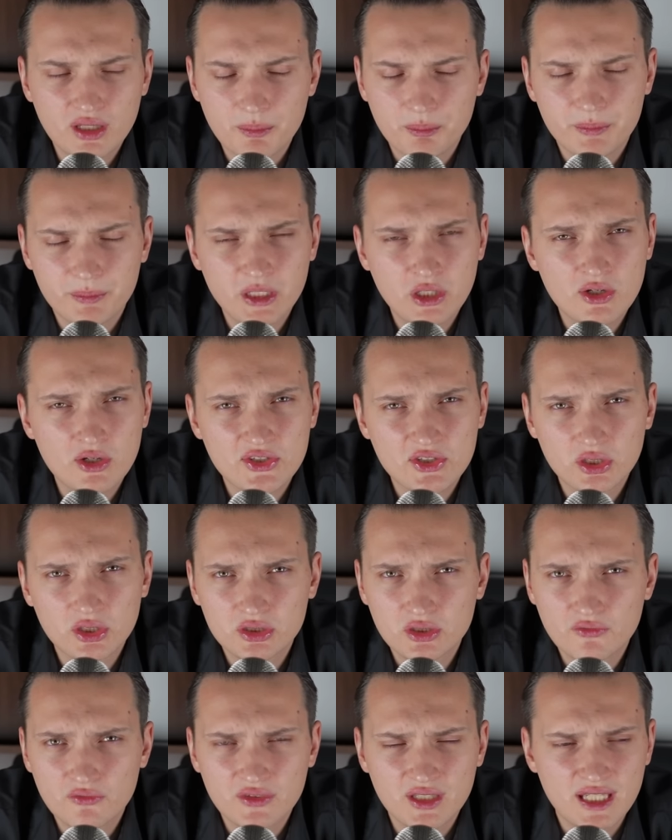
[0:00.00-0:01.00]
because a lot
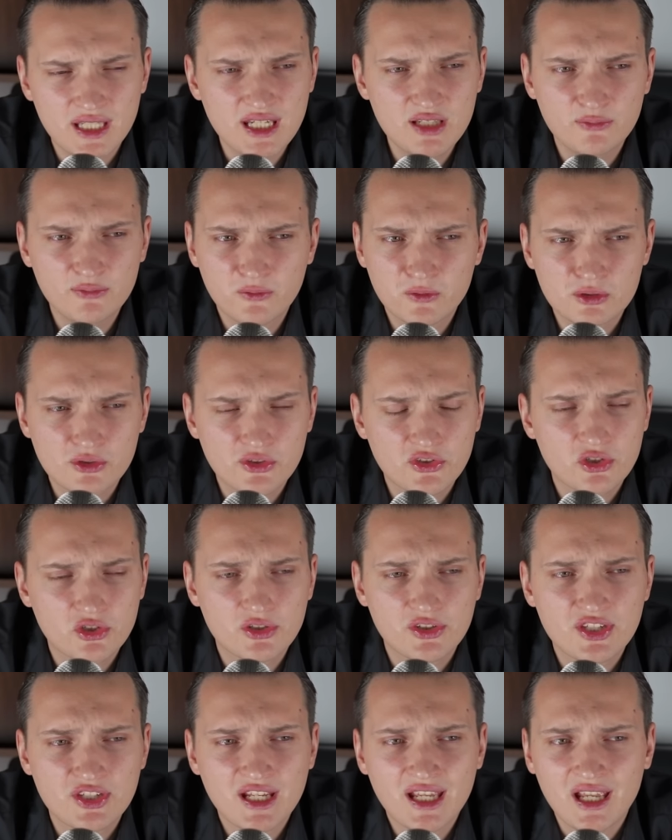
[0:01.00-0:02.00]
of the
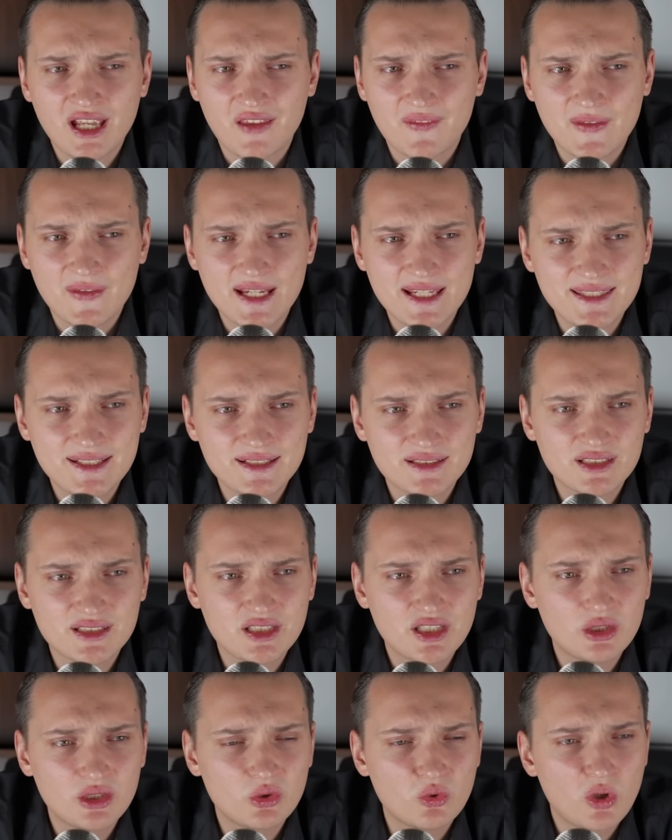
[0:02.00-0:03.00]
influencers they're telling
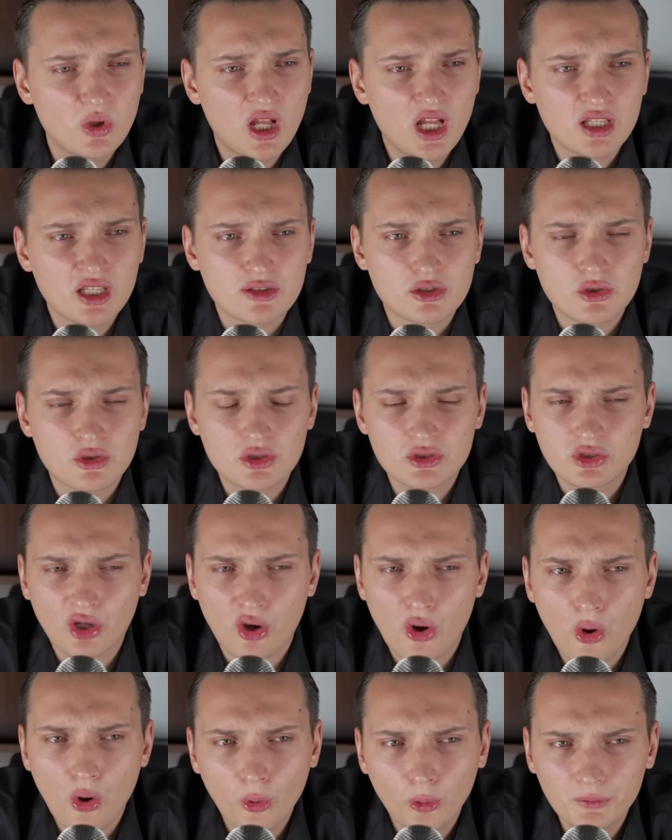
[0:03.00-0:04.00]
you don't
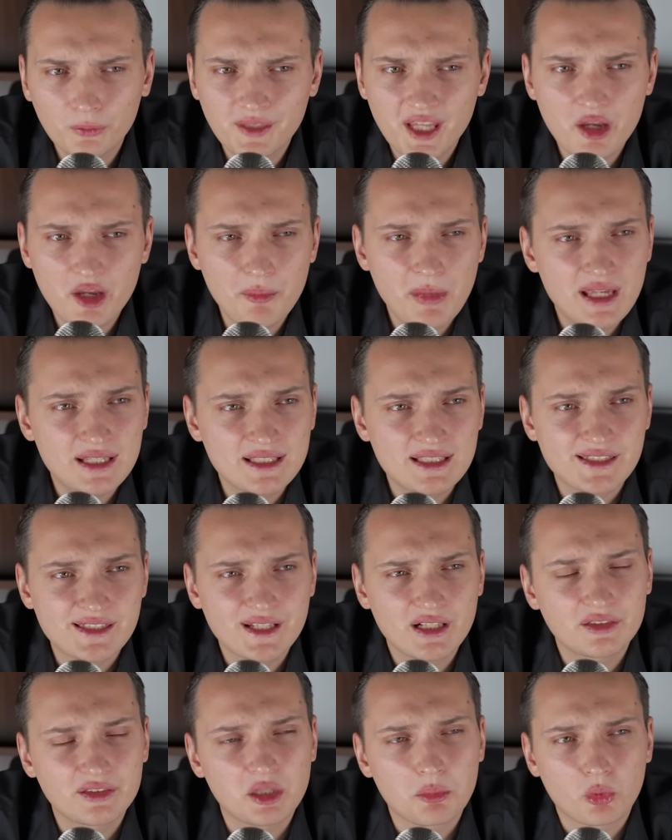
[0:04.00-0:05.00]
hold them,
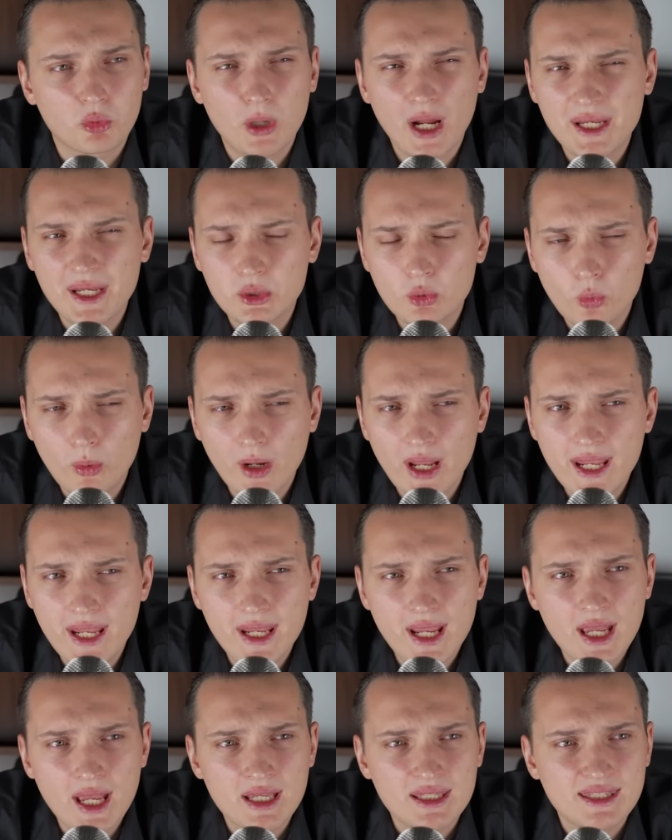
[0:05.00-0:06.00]
sell them right away,
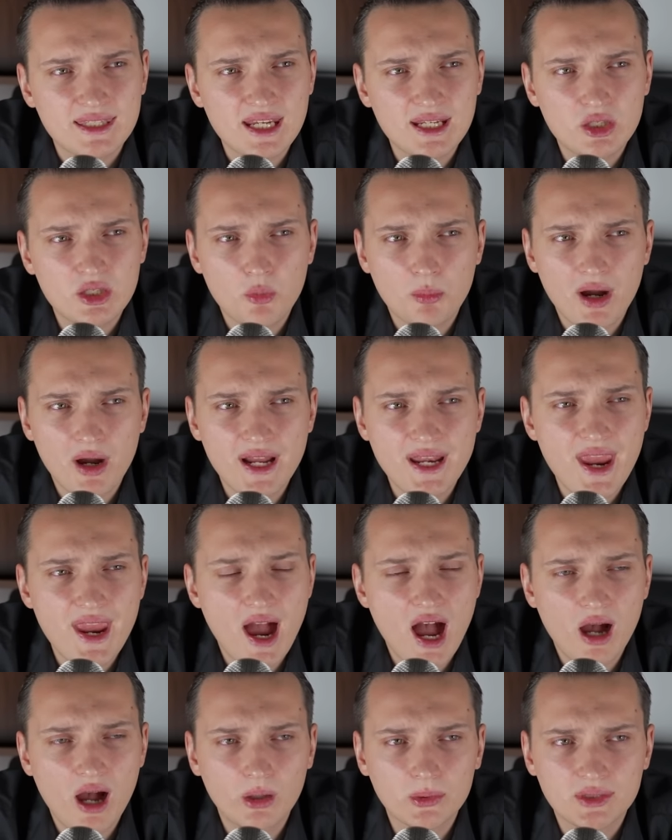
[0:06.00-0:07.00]
take your money
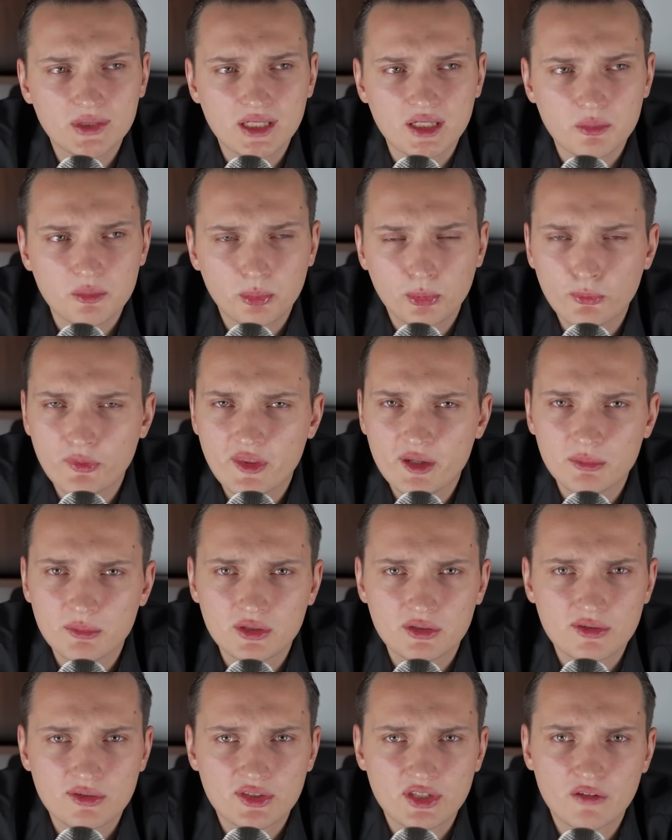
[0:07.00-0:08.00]
out and put them
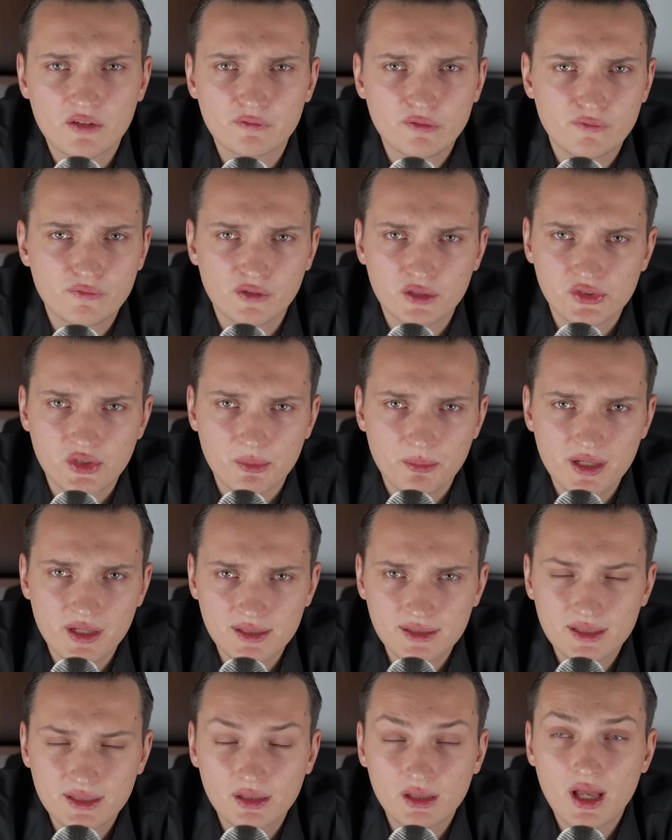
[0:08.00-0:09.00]
into something
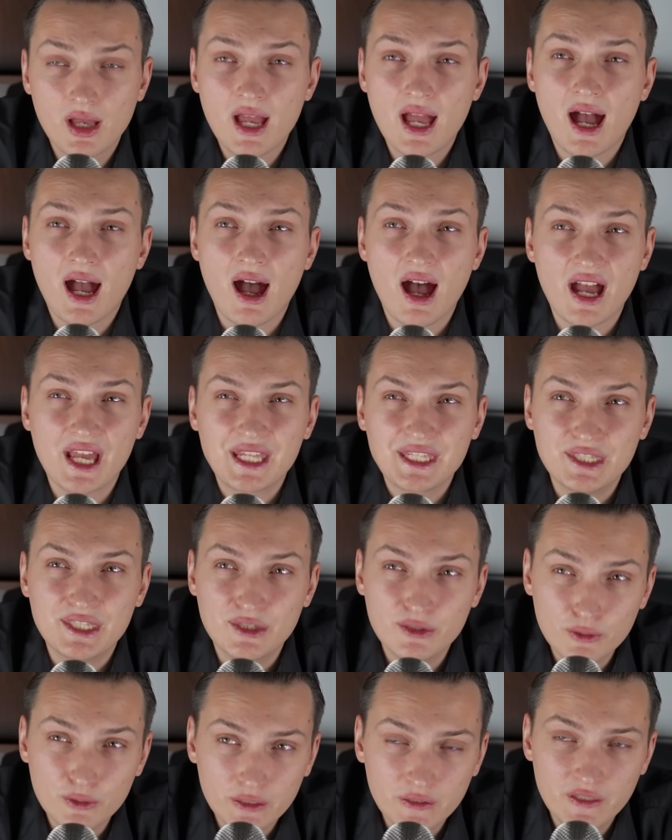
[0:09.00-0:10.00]
fundamental, I
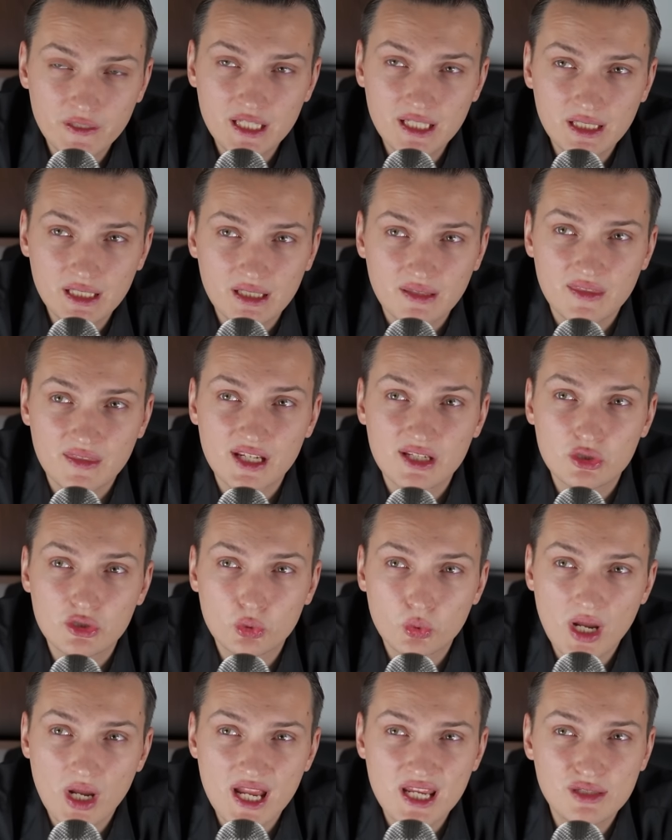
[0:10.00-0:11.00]
do think they're
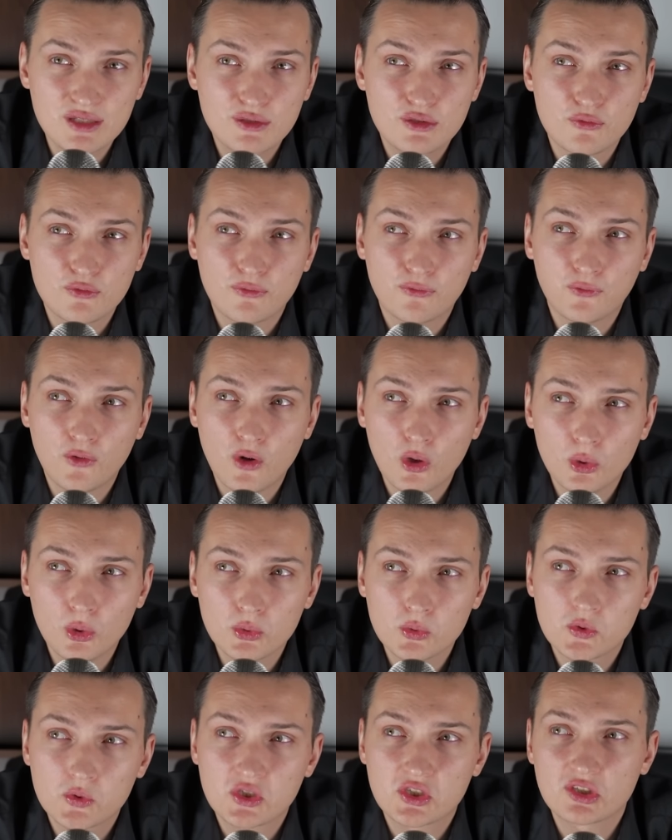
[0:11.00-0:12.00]
trying to follow
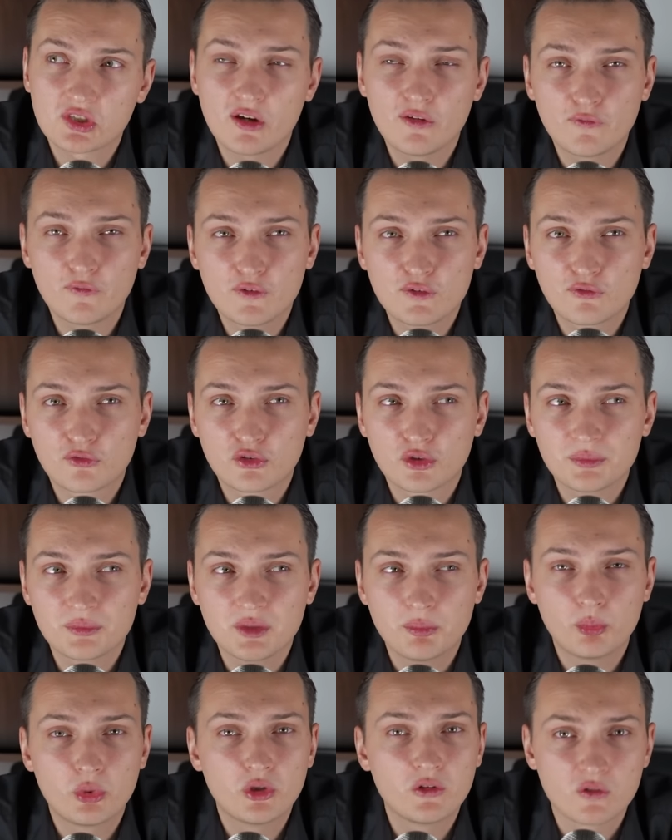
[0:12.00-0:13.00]
something from the
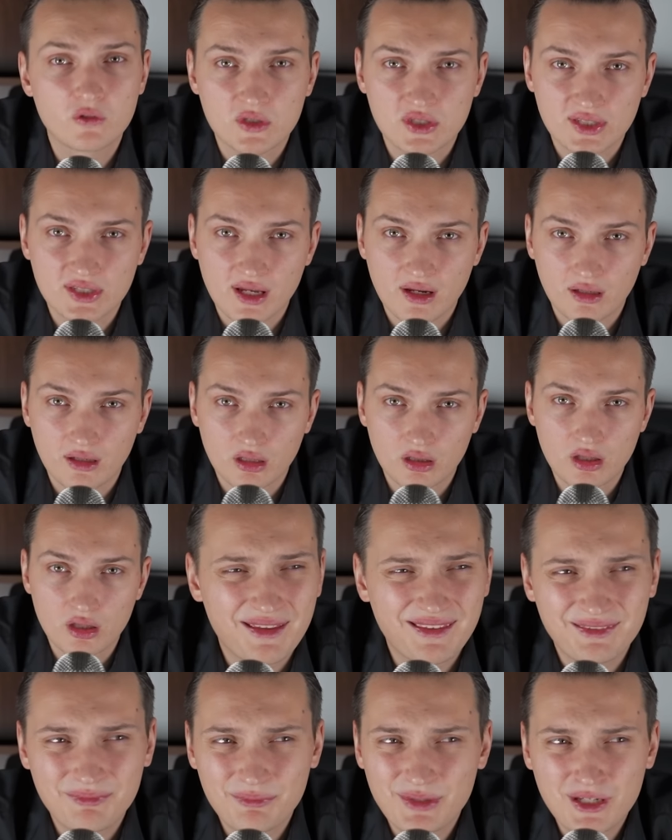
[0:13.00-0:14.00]
previous cycle
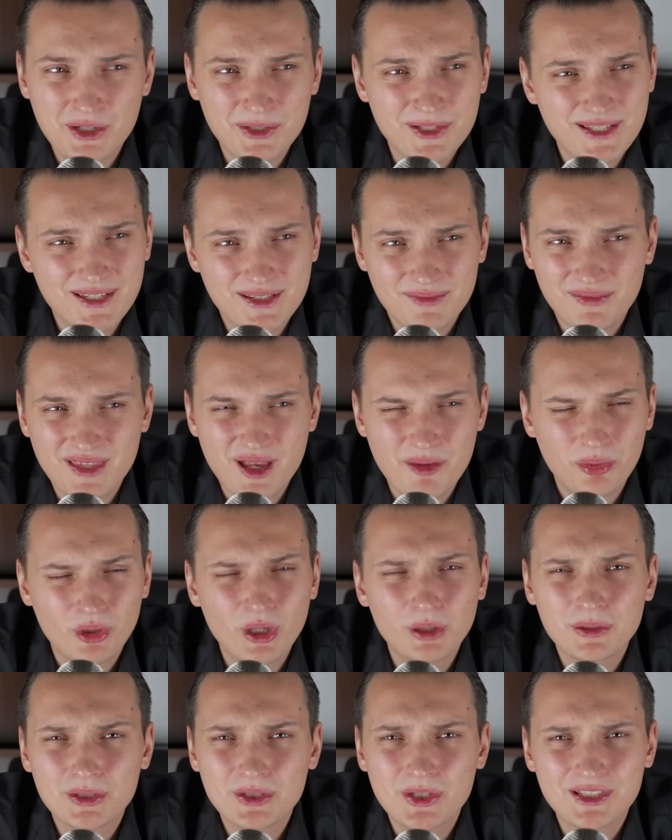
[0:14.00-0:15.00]
because they're
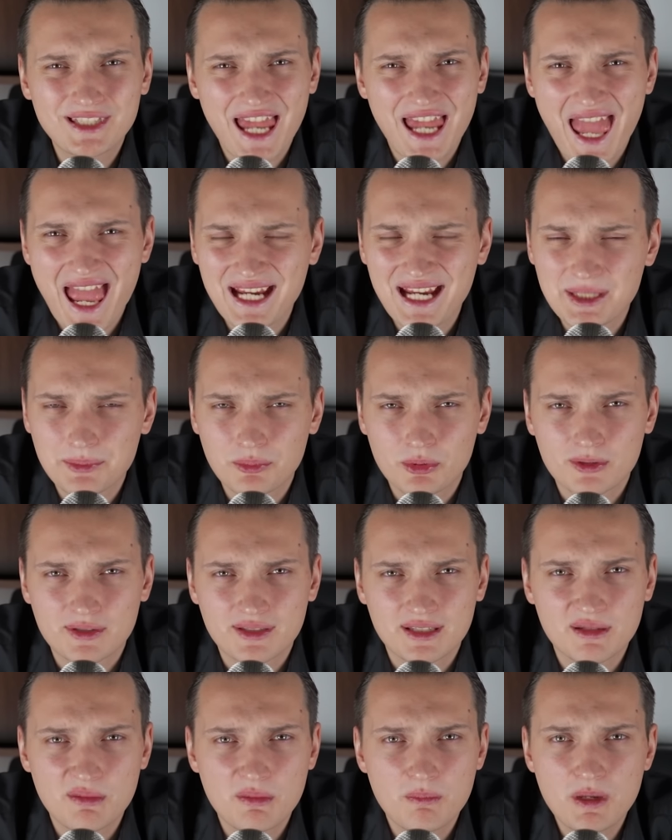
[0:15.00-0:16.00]
probably not experts
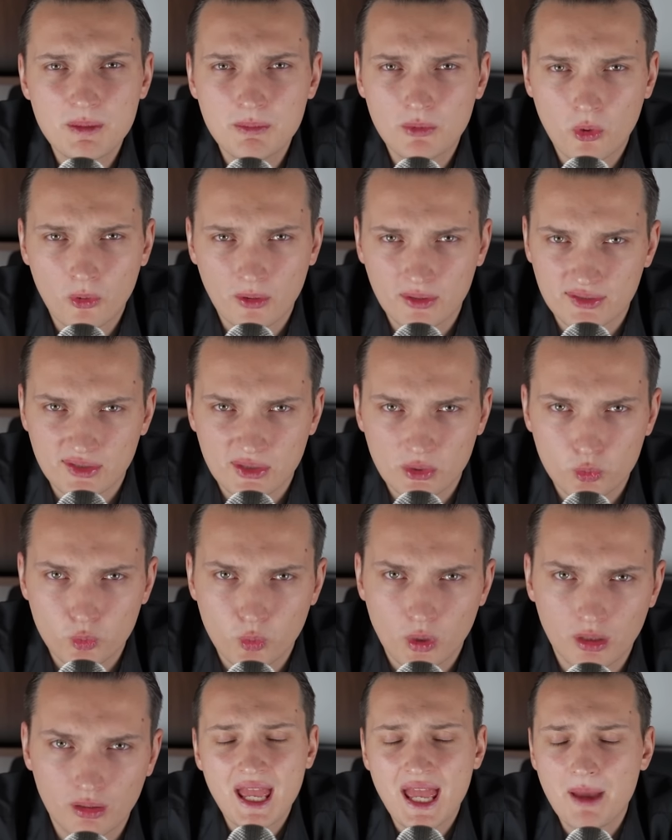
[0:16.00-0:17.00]
in meme coins as well.